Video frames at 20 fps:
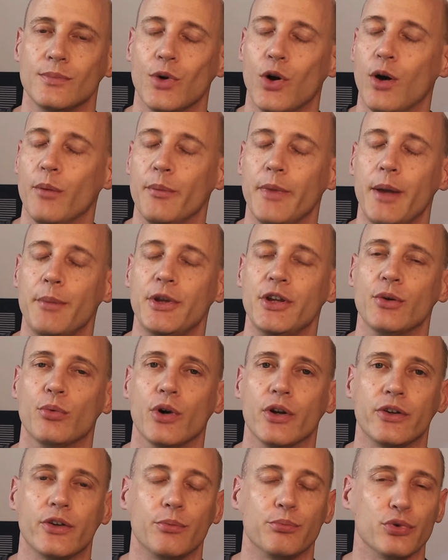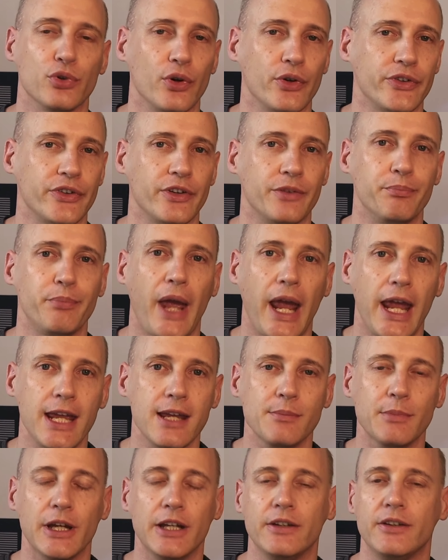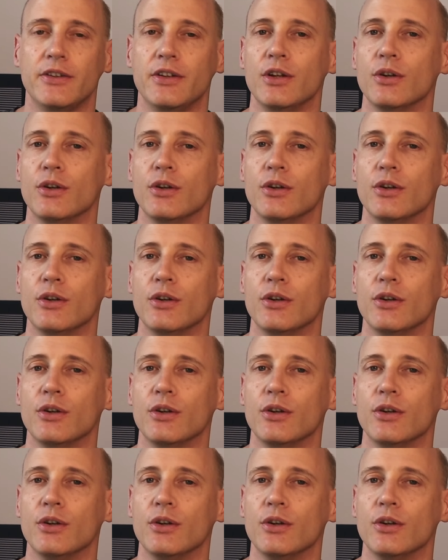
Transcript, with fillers: or maybe you want to process payments.